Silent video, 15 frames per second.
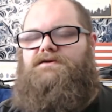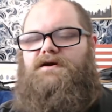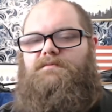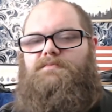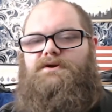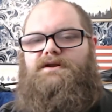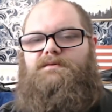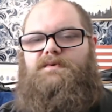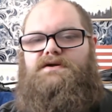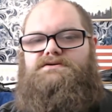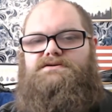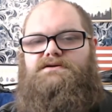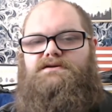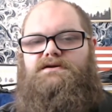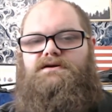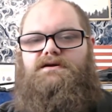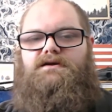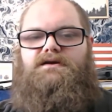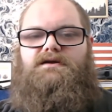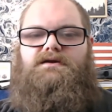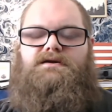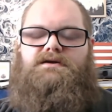company, basically.
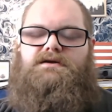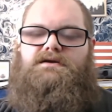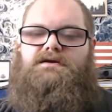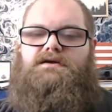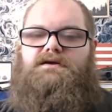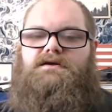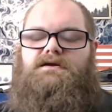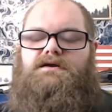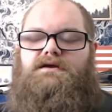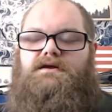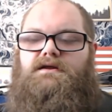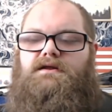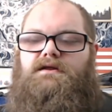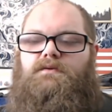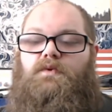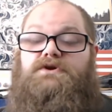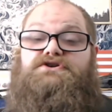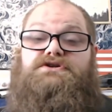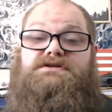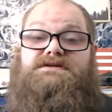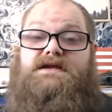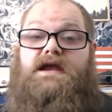What
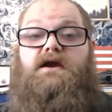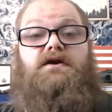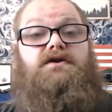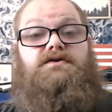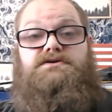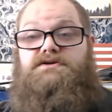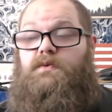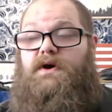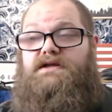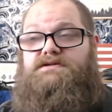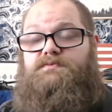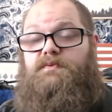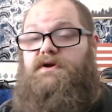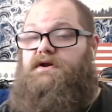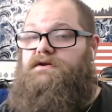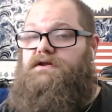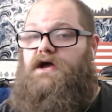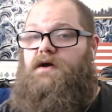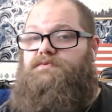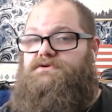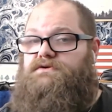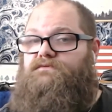should scare you is the widespread
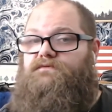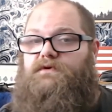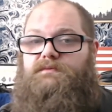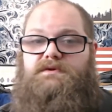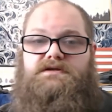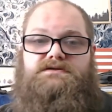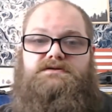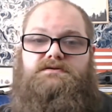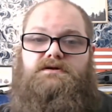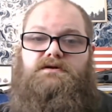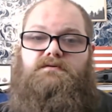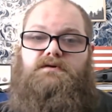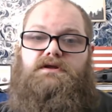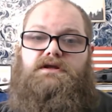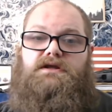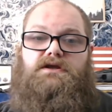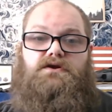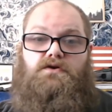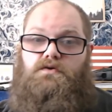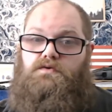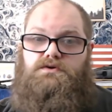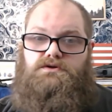adoption from these
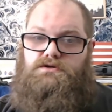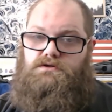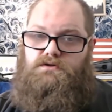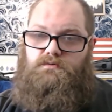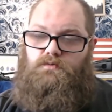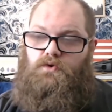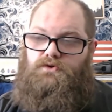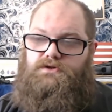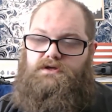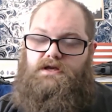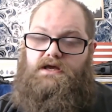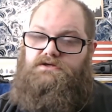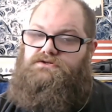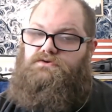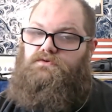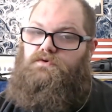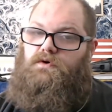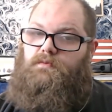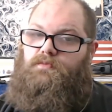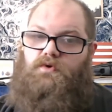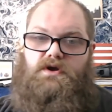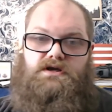huge multinational
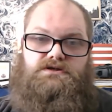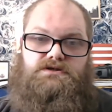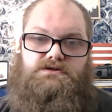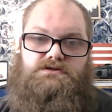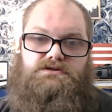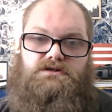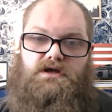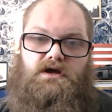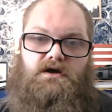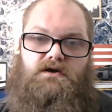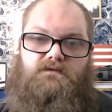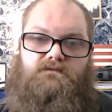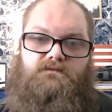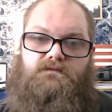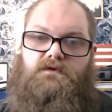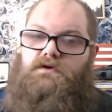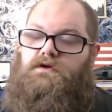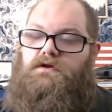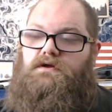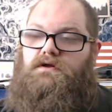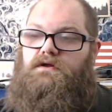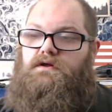corporations of
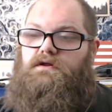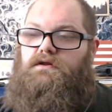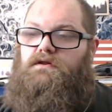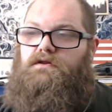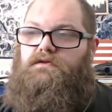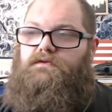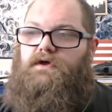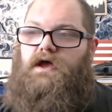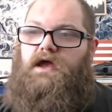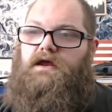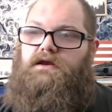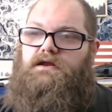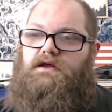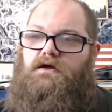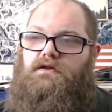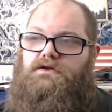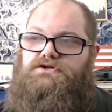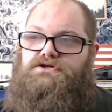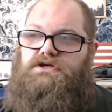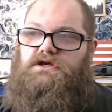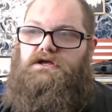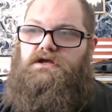the
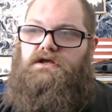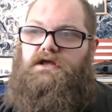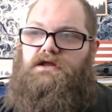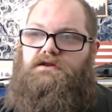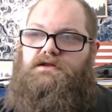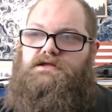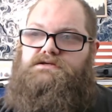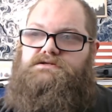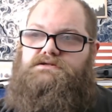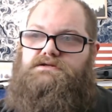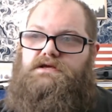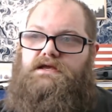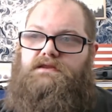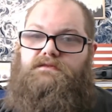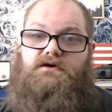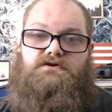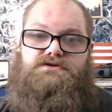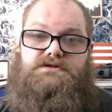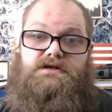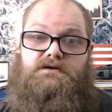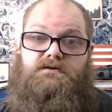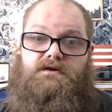ideology, at least in their
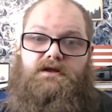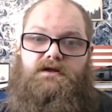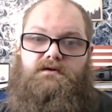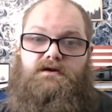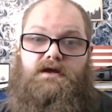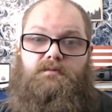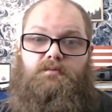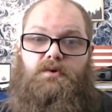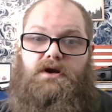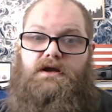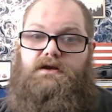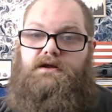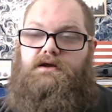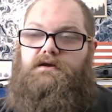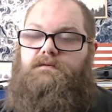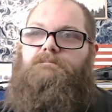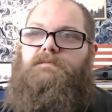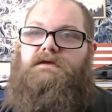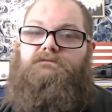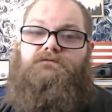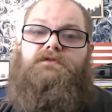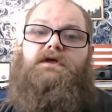signaling and branding.
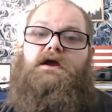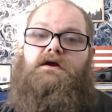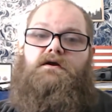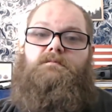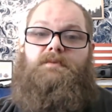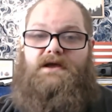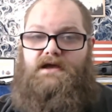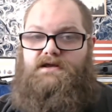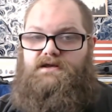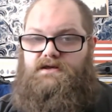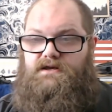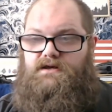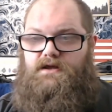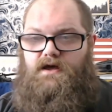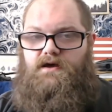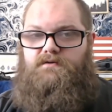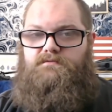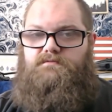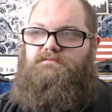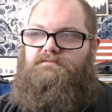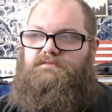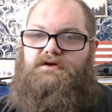If they're backing it
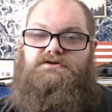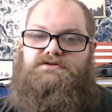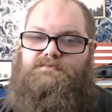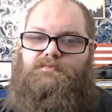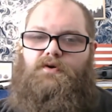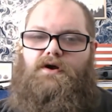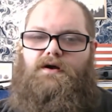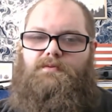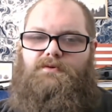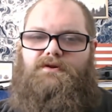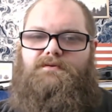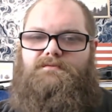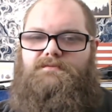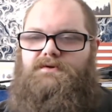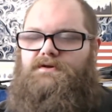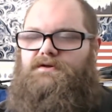up, there's a problem.